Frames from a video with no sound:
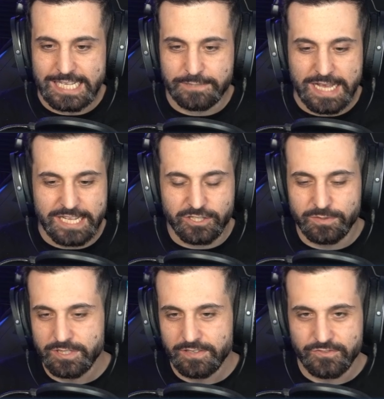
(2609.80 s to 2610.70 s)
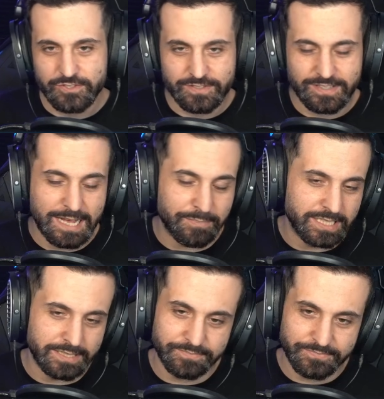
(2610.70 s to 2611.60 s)
matchups have just not been
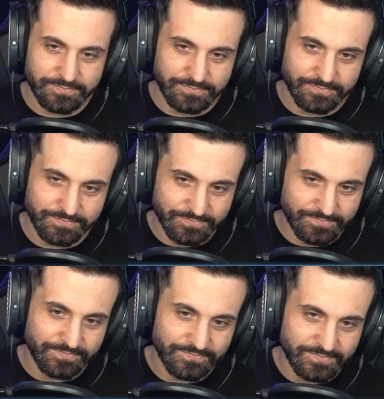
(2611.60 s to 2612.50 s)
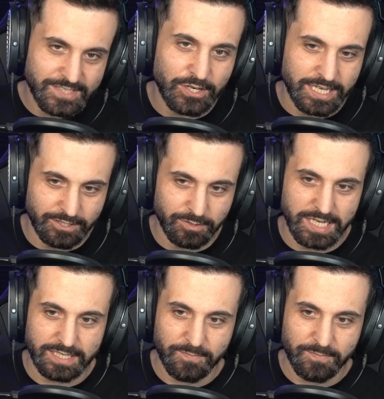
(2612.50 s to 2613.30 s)
it. Okay, they're back.